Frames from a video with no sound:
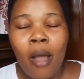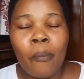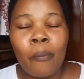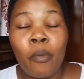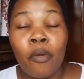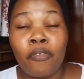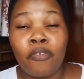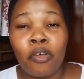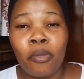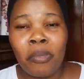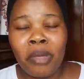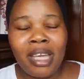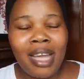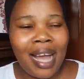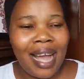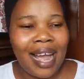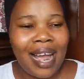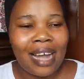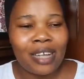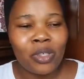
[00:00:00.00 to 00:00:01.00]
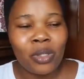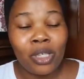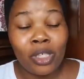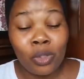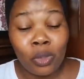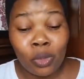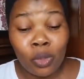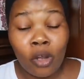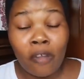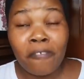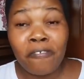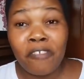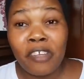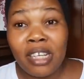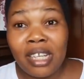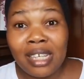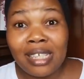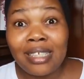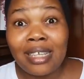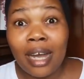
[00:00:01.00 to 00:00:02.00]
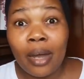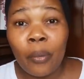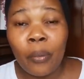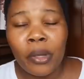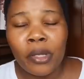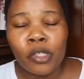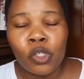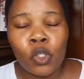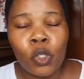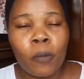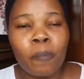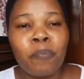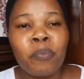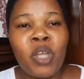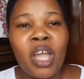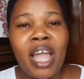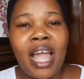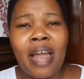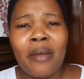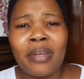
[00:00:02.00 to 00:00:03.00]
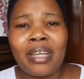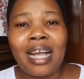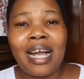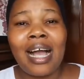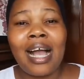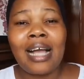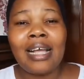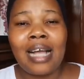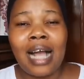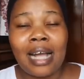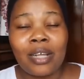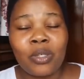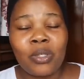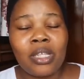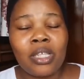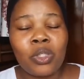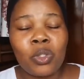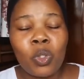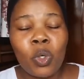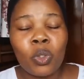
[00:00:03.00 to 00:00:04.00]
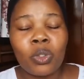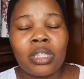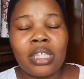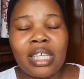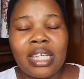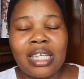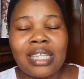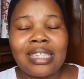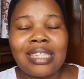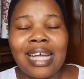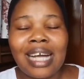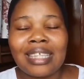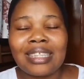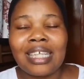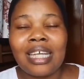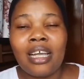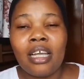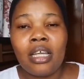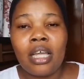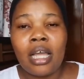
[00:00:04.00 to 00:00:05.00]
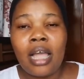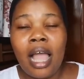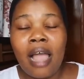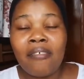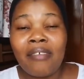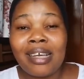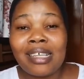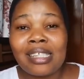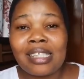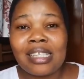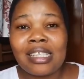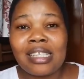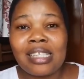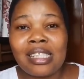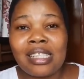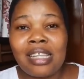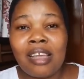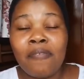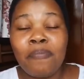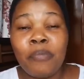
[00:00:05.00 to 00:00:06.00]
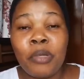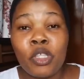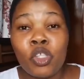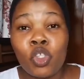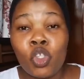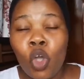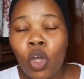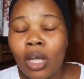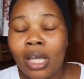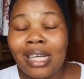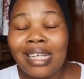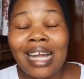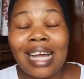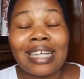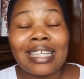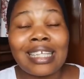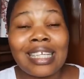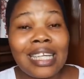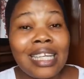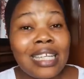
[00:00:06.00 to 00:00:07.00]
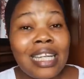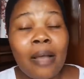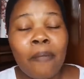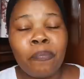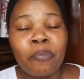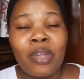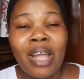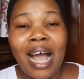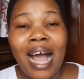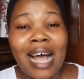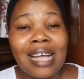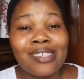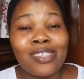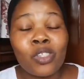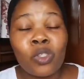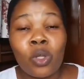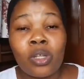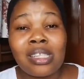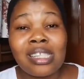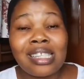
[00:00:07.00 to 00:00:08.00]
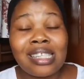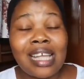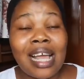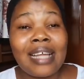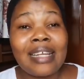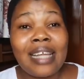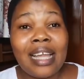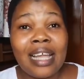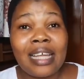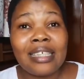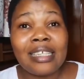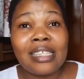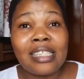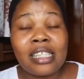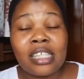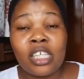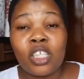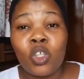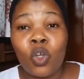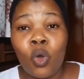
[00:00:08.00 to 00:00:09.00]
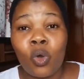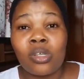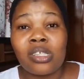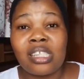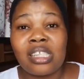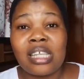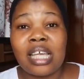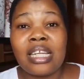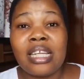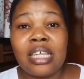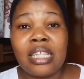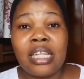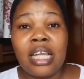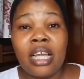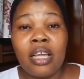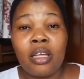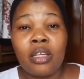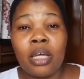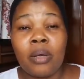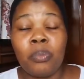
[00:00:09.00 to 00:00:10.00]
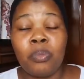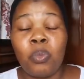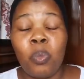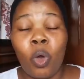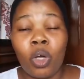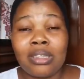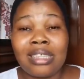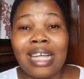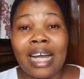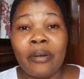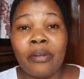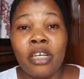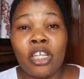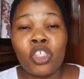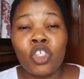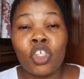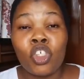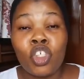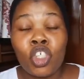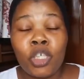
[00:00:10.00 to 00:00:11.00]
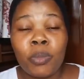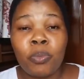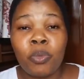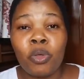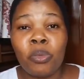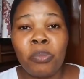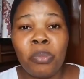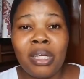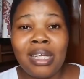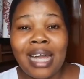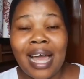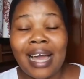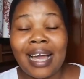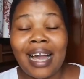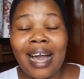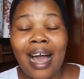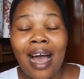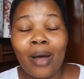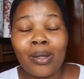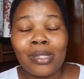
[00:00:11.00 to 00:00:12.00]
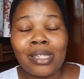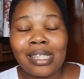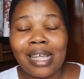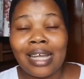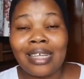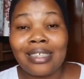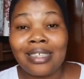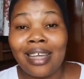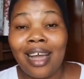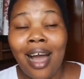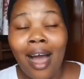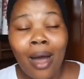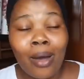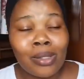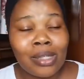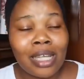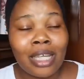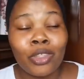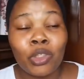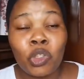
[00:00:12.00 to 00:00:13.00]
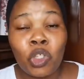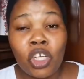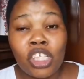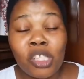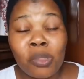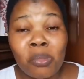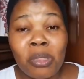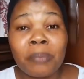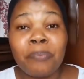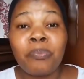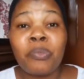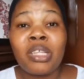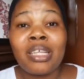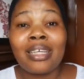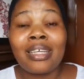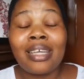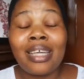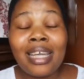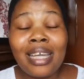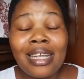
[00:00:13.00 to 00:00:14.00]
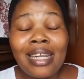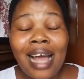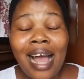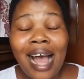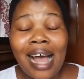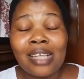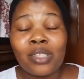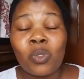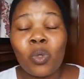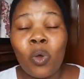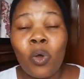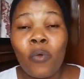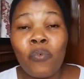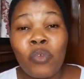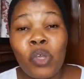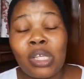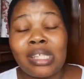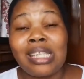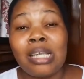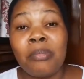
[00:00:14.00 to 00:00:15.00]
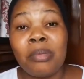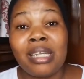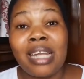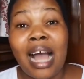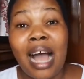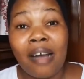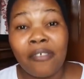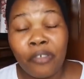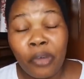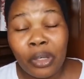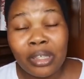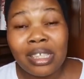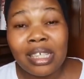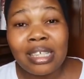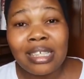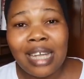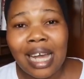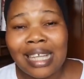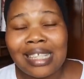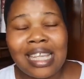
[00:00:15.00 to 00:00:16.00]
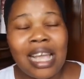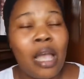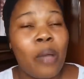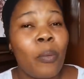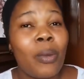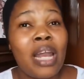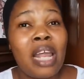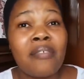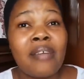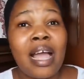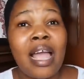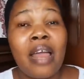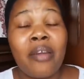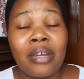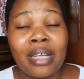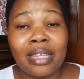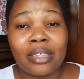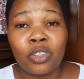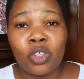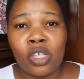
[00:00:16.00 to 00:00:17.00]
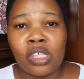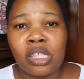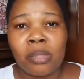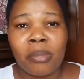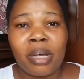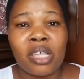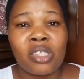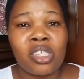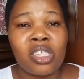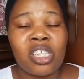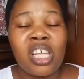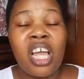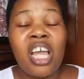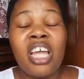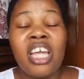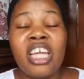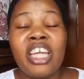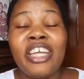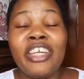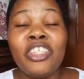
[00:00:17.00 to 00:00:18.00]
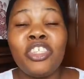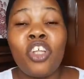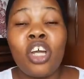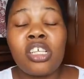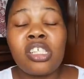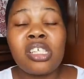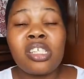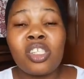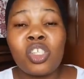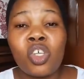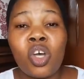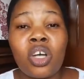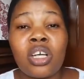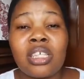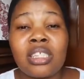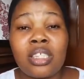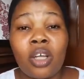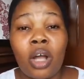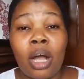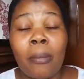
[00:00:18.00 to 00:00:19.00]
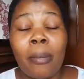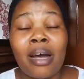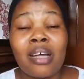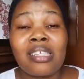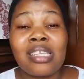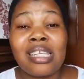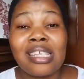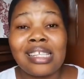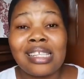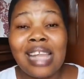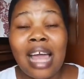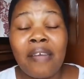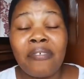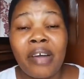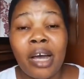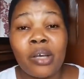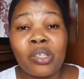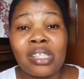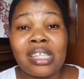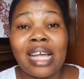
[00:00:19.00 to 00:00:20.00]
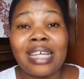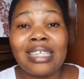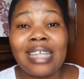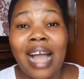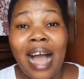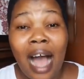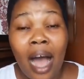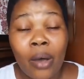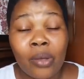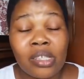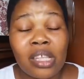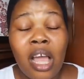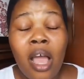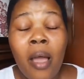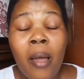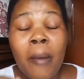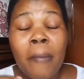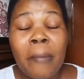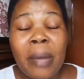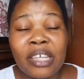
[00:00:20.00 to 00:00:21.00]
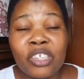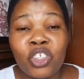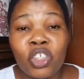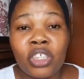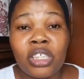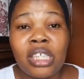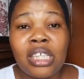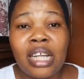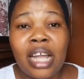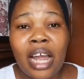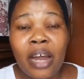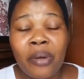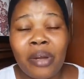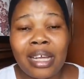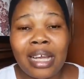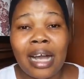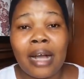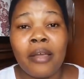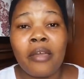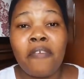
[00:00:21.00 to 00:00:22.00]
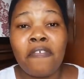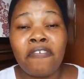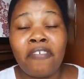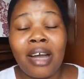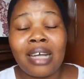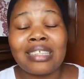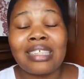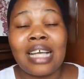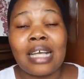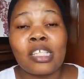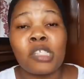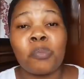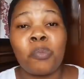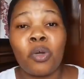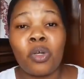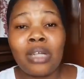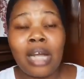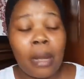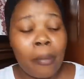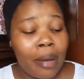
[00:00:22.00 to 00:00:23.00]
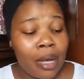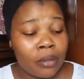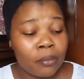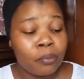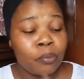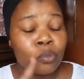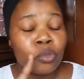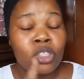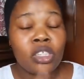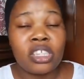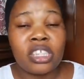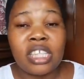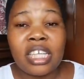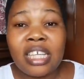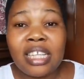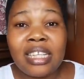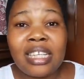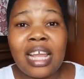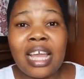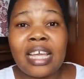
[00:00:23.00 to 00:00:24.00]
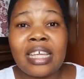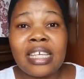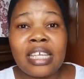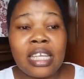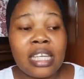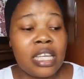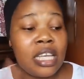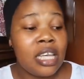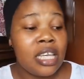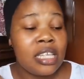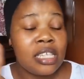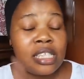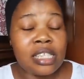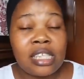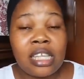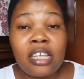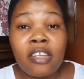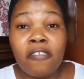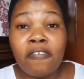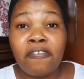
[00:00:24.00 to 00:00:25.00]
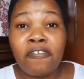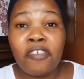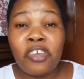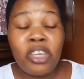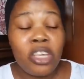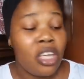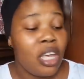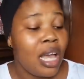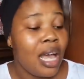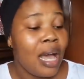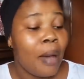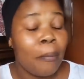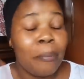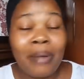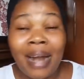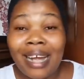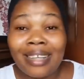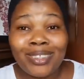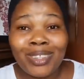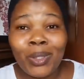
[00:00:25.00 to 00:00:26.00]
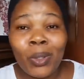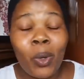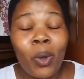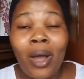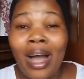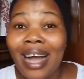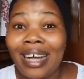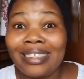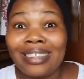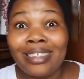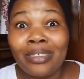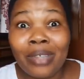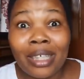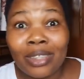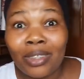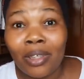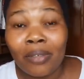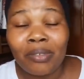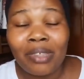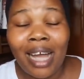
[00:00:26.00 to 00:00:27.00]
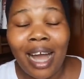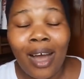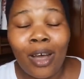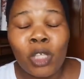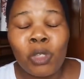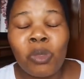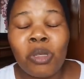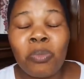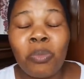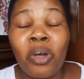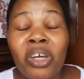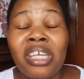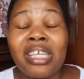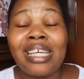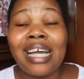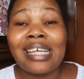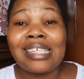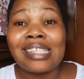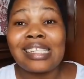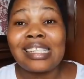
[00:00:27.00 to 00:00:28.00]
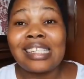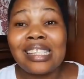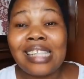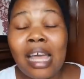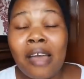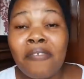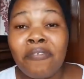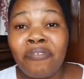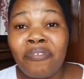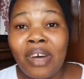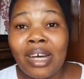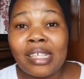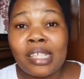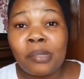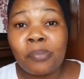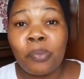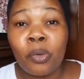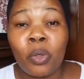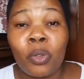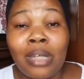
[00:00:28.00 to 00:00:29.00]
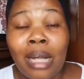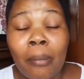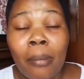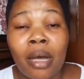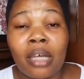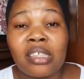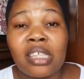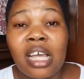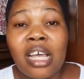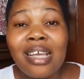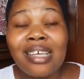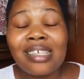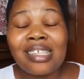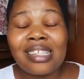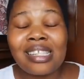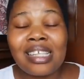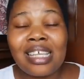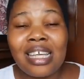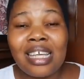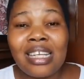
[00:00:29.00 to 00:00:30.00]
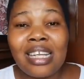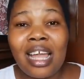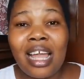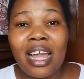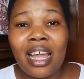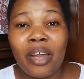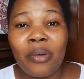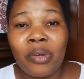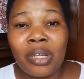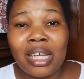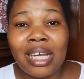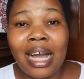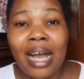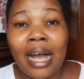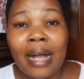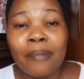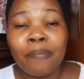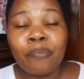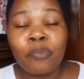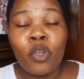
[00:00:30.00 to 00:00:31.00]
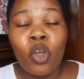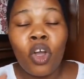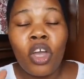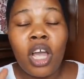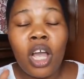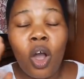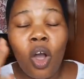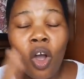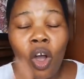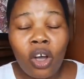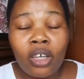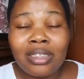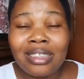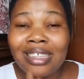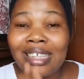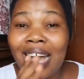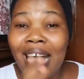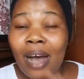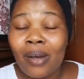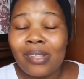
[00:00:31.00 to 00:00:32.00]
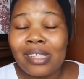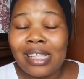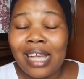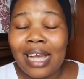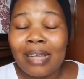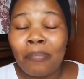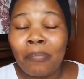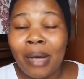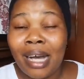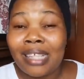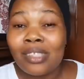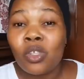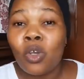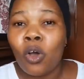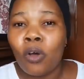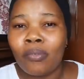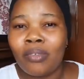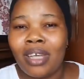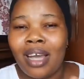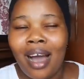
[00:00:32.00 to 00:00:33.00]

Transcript: But for me, I actually do not feel it that way. So Erica actually told Kid that ever since they've been talking, that Kid has not said anything concerning what their relationship will be like outside the house. And trust me, Kid has obviously been avoiding that. Whenever Erica talks about it, he doesn't talk talk about his life outside the house, mentioning Erica. In fact, he has spoken about seeing Nengi, seeing V, Brito, and the rest of the housemates, he has never spoken about seeing Erica on the outside part of the